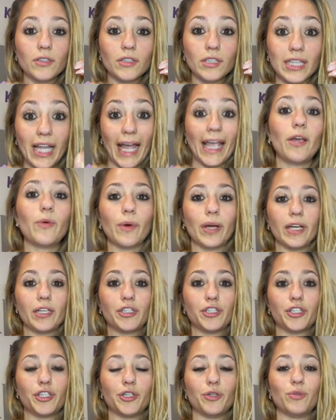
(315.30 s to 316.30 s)

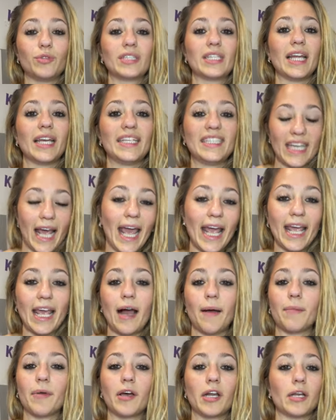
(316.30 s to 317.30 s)
language to, today
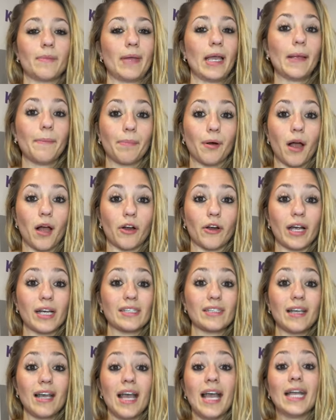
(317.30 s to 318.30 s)
I'm going to make
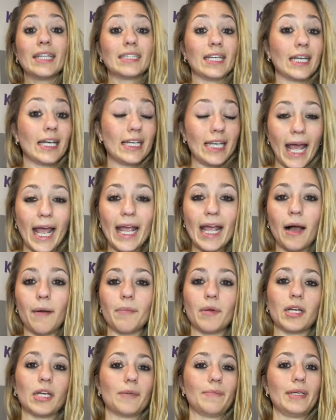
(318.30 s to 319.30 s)
progress. Today
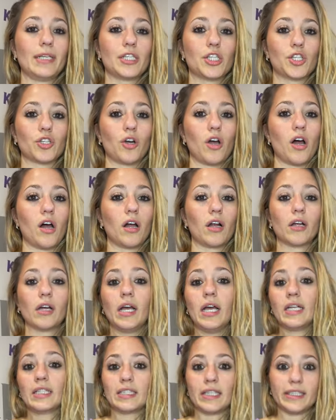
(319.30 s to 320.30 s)
I'm going to be strong.
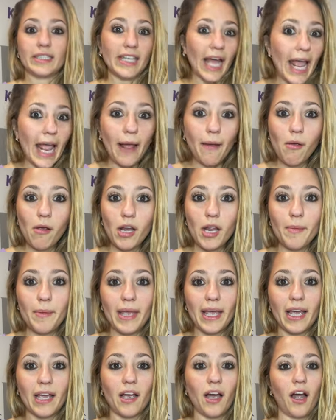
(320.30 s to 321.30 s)
Today I'm going to
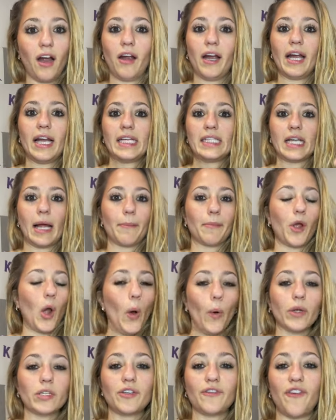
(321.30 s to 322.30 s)
be encouraged. I'm
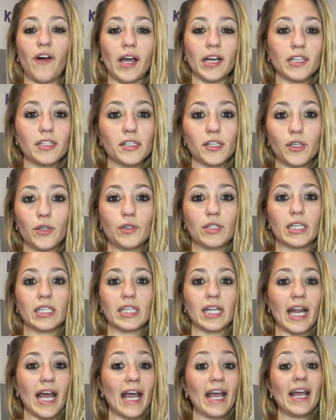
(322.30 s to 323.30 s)
going to find a solution
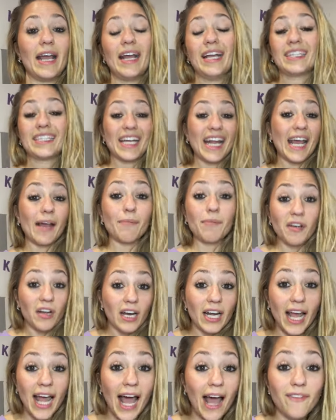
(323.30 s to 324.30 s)
today. Today I'm
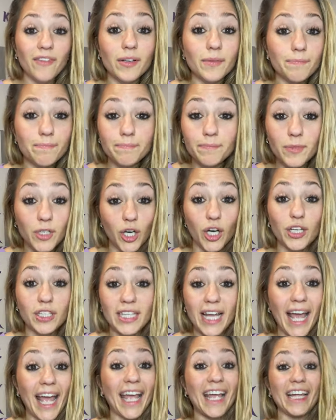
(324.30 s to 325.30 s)
going to have a good
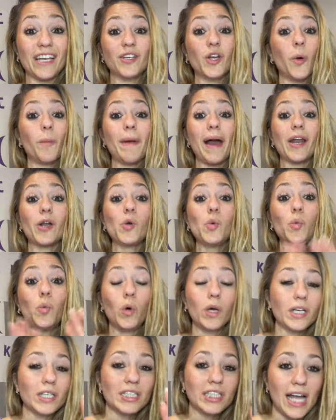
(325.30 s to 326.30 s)
day no matter
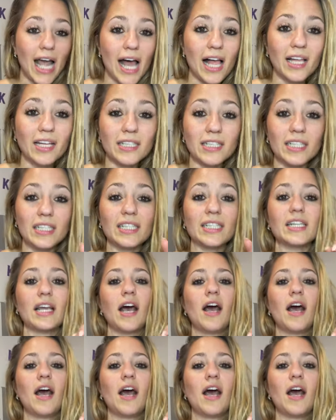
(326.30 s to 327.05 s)
what challenges